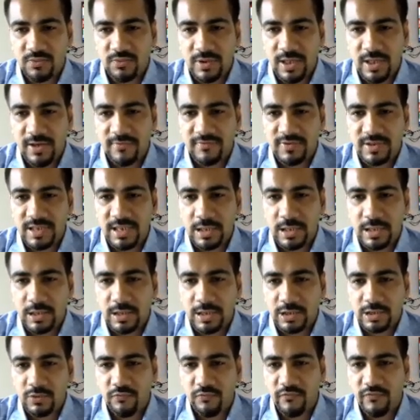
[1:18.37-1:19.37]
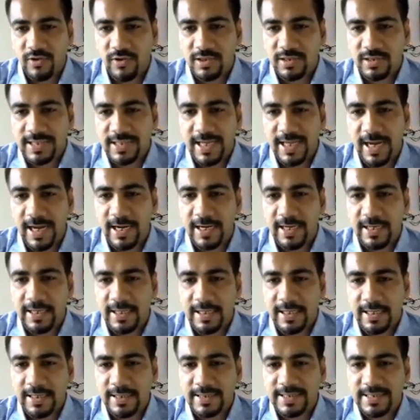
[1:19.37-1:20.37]
We have seen this first
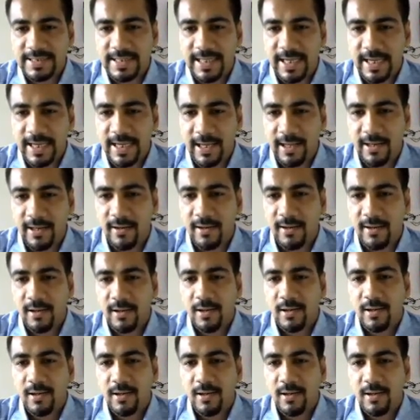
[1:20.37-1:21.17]
candle, second,